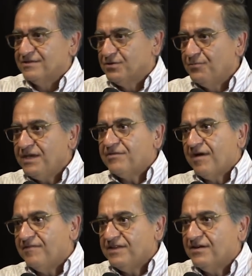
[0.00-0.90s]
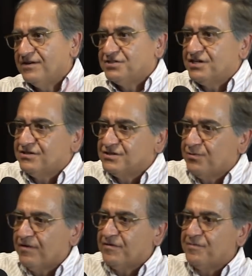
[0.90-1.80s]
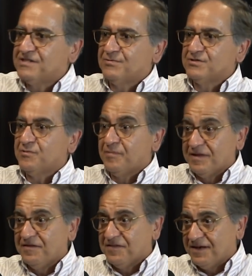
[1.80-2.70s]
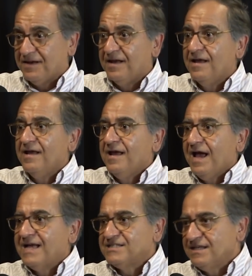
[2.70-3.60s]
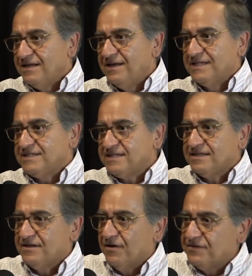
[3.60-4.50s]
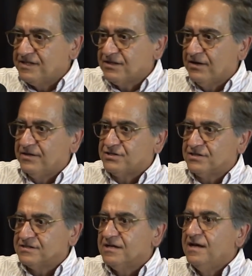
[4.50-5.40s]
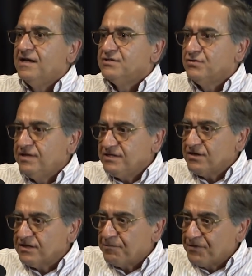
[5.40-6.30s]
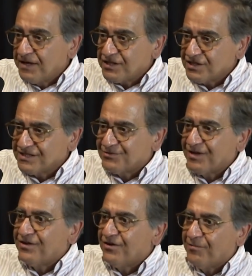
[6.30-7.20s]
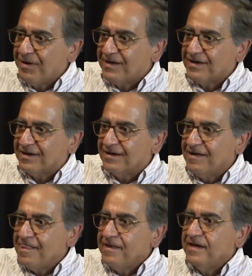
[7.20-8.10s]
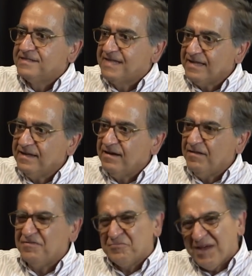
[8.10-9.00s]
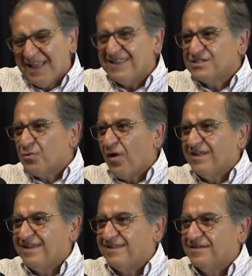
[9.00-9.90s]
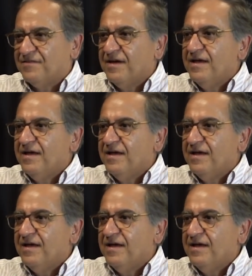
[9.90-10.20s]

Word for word: So weak gravity conjecture is one of the principles we believe in as a necessity of these conditions. So these are the predictions string theory are making. Is that enough? Well, it's qualitative.